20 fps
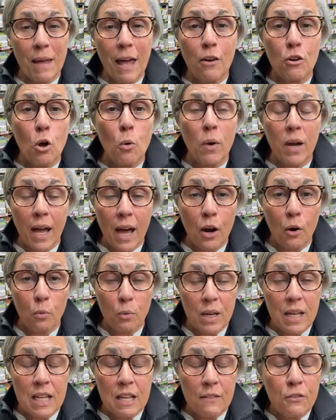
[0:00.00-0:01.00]
I mean, I don't know what kind
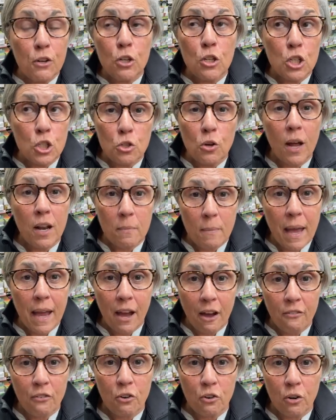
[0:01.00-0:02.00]
of wreath, if you're just trying to
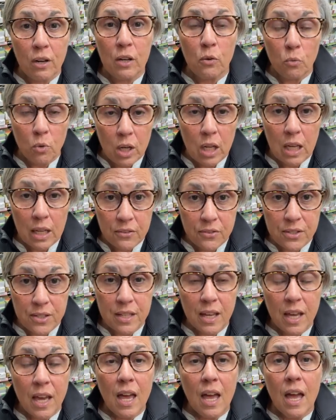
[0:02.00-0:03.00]
make evergreen
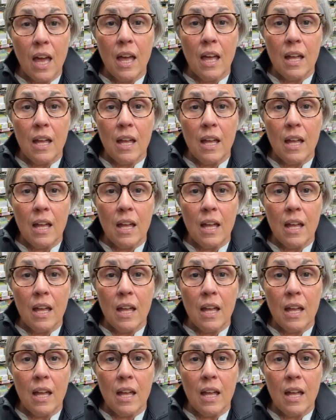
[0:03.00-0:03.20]
wreaths